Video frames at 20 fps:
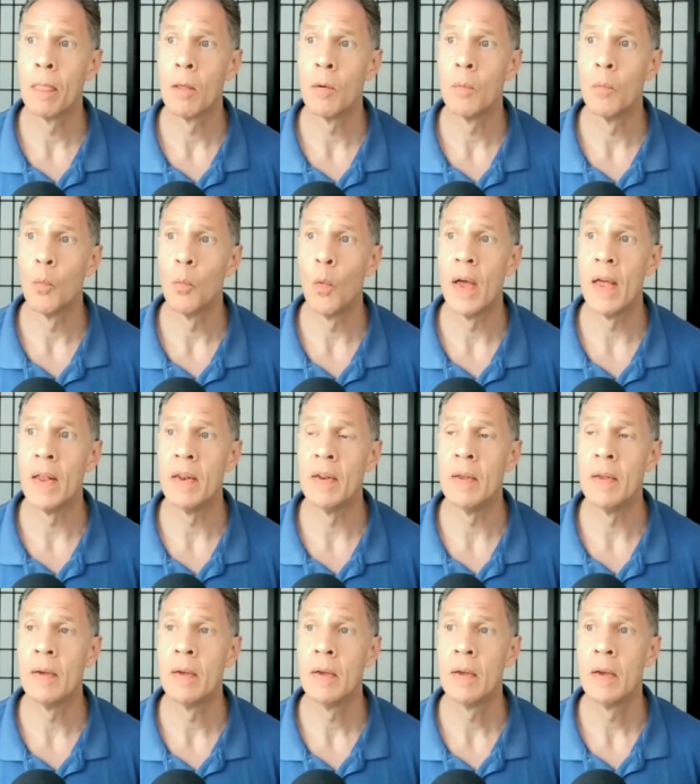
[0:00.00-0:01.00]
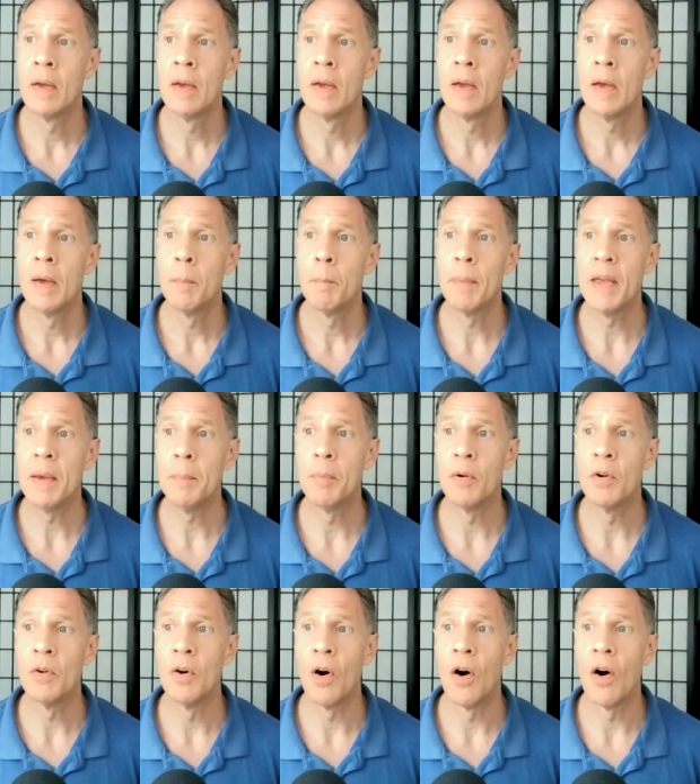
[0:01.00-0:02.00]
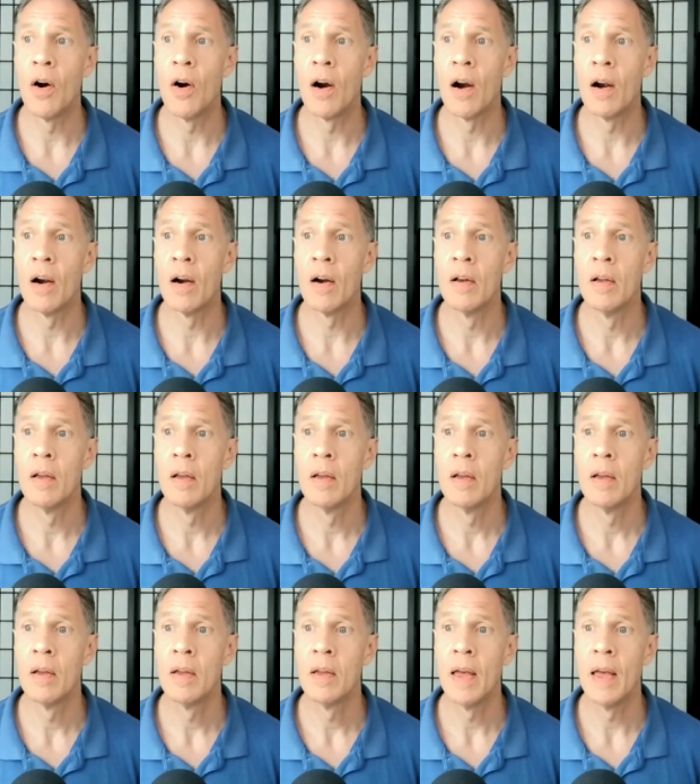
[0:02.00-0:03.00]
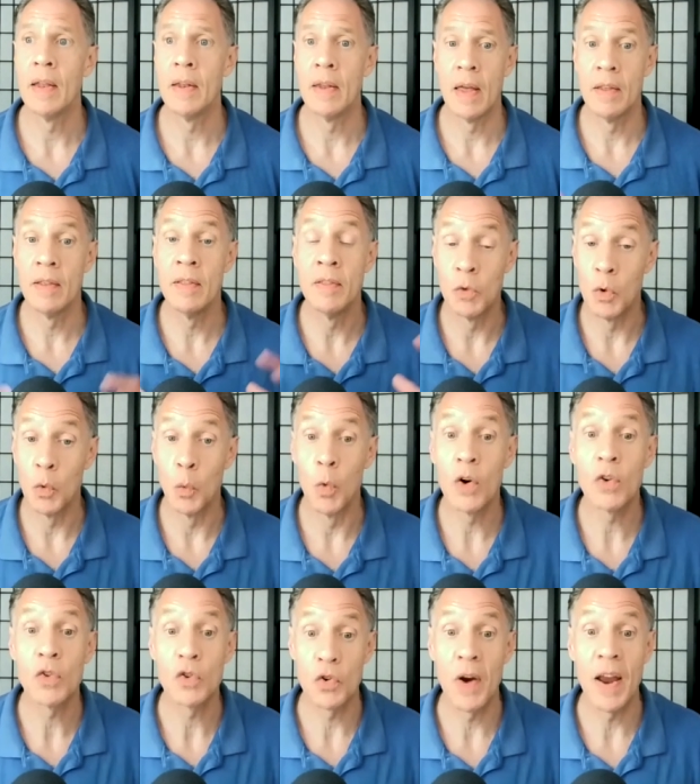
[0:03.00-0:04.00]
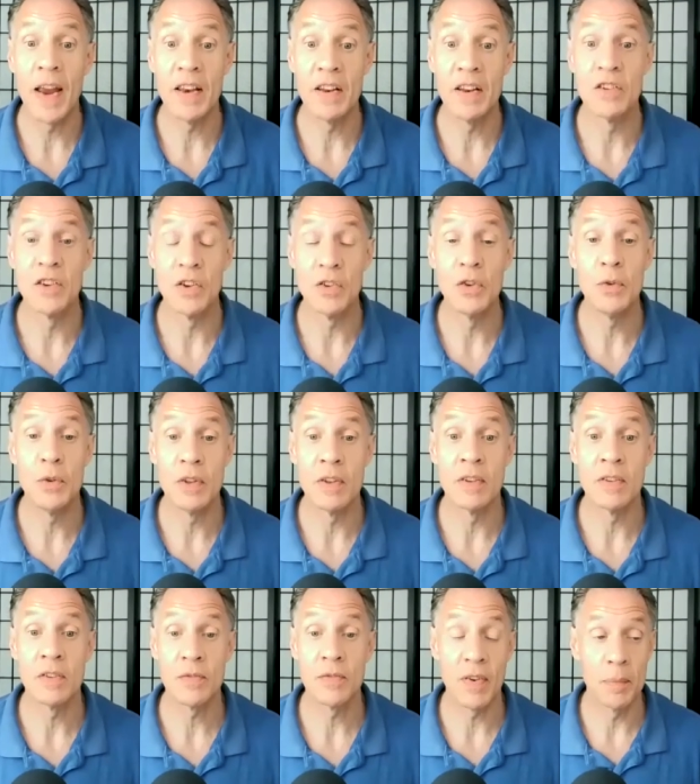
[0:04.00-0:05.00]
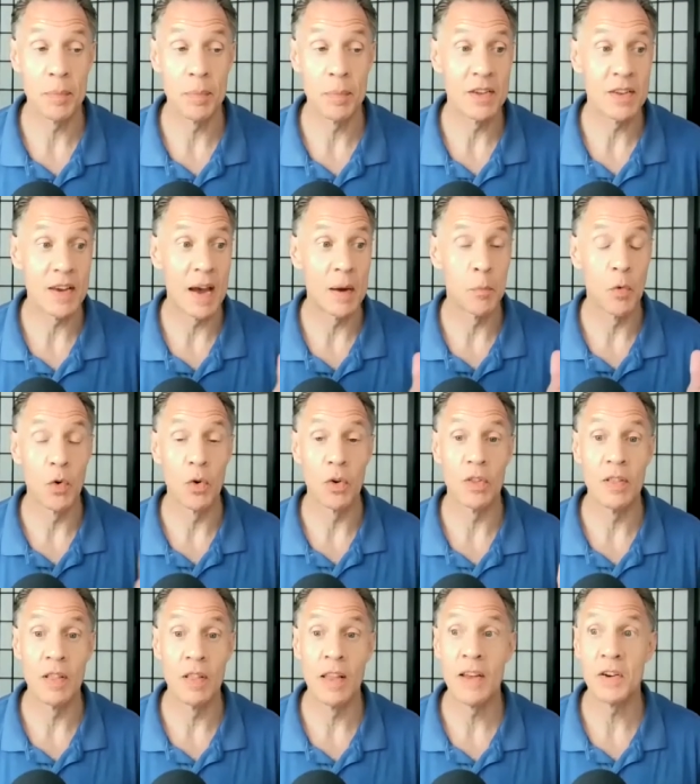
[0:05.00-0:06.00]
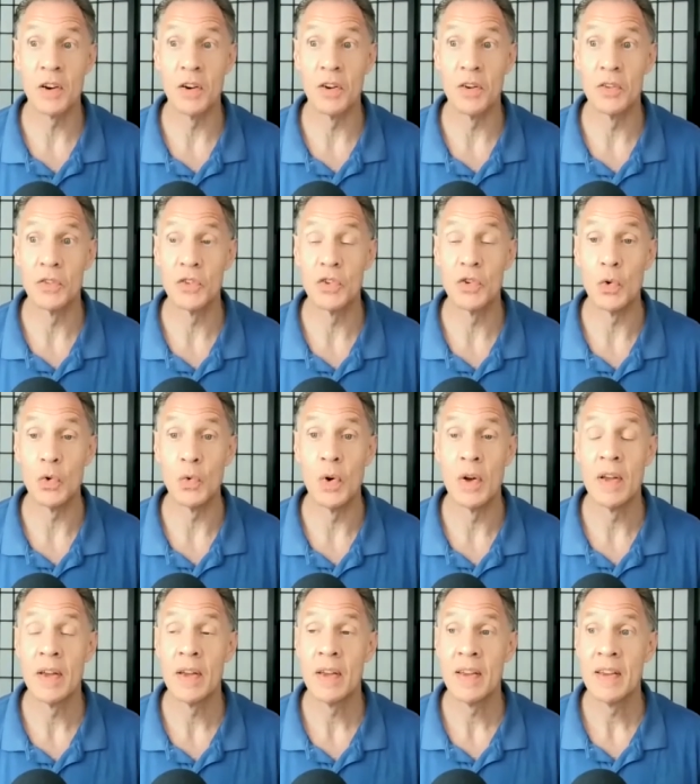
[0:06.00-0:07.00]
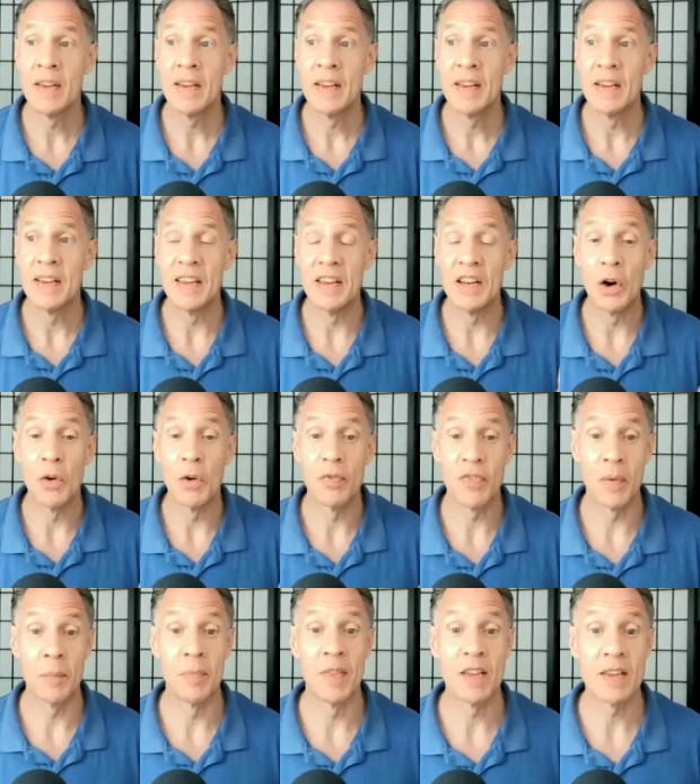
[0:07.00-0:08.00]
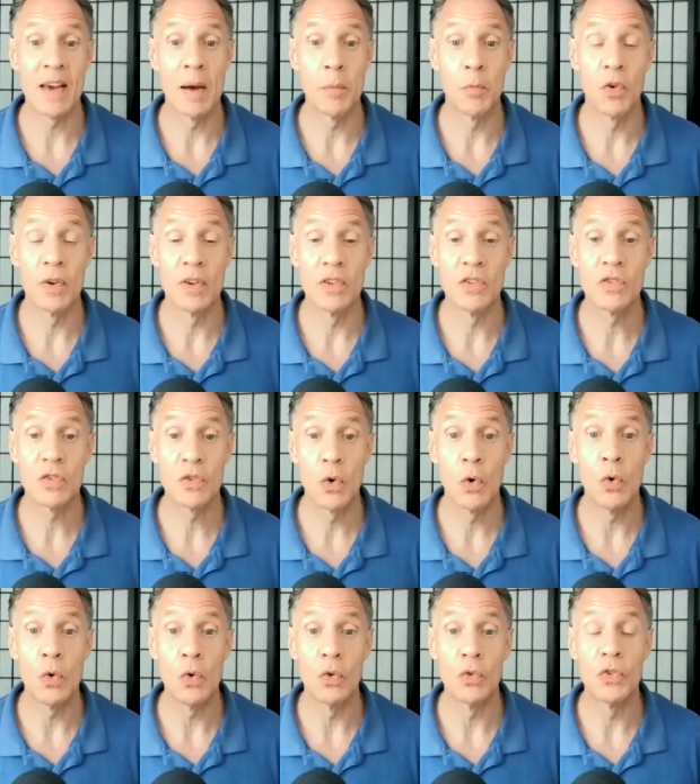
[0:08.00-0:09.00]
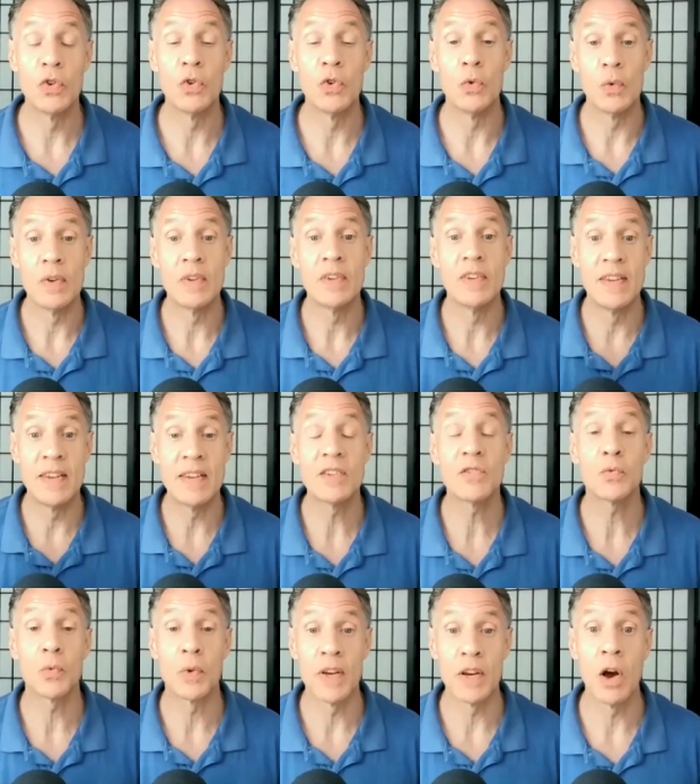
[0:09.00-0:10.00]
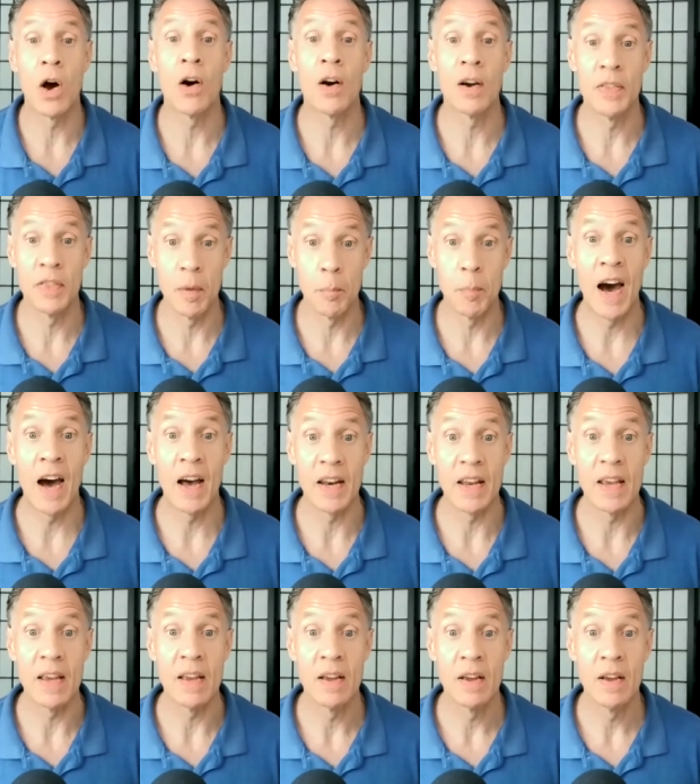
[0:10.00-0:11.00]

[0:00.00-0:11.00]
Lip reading: when people are, and we're trained to do this from the time we're little to, from the time we're in school, to disregard the body,